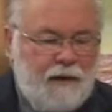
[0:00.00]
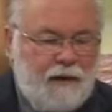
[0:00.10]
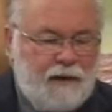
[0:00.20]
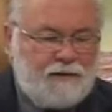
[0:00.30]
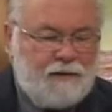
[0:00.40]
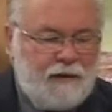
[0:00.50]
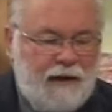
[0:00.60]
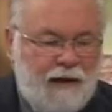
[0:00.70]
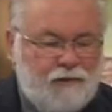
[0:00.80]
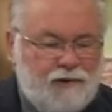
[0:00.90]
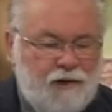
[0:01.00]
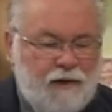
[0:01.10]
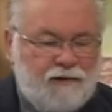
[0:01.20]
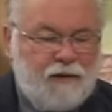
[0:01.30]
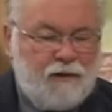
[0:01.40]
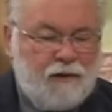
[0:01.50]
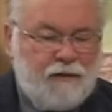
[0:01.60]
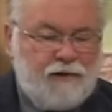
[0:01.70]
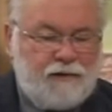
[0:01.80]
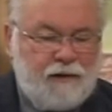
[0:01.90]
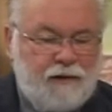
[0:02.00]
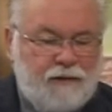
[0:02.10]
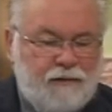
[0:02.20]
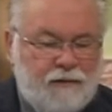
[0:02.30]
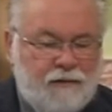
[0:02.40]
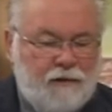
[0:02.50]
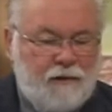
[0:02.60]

And I said, After she has done all these things,